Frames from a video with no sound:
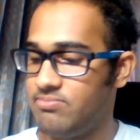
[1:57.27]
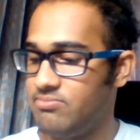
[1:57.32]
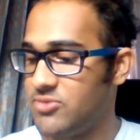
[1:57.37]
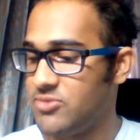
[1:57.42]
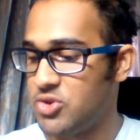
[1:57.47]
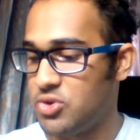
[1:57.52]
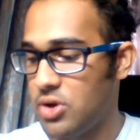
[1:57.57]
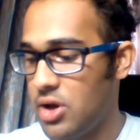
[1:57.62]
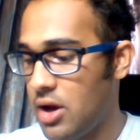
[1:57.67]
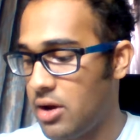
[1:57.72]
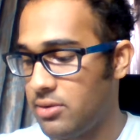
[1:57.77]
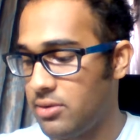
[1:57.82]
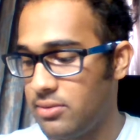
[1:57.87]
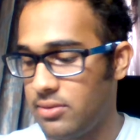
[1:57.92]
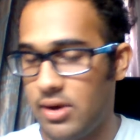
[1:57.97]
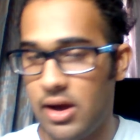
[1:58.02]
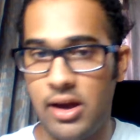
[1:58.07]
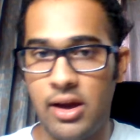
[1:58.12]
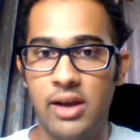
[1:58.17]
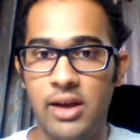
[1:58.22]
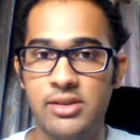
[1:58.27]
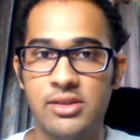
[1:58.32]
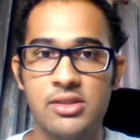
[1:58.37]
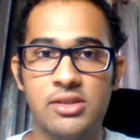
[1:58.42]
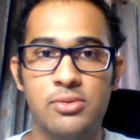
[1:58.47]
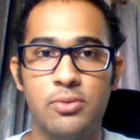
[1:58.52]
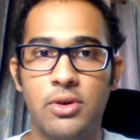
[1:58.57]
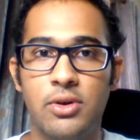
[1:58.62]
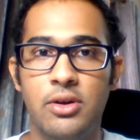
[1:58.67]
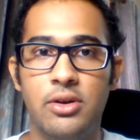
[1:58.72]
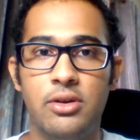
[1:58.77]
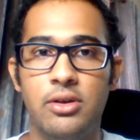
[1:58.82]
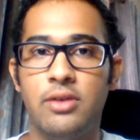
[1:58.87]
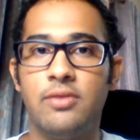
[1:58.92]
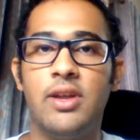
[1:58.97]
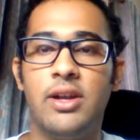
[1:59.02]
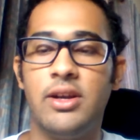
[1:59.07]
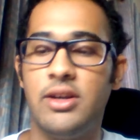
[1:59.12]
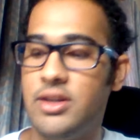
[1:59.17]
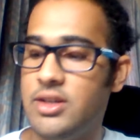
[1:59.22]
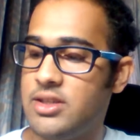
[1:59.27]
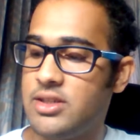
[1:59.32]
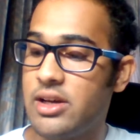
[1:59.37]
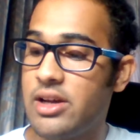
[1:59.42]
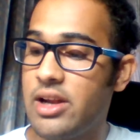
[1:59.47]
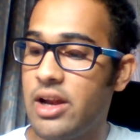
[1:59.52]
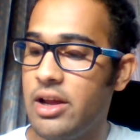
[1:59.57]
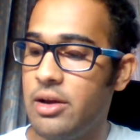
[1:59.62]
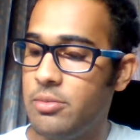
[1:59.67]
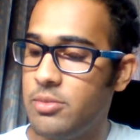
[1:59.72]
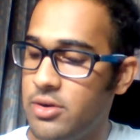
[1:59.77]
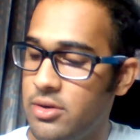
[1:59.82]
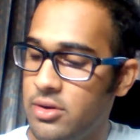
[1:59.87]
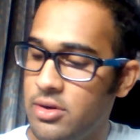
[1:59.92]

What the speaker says: So yeah, I just wanted to give that disclaimer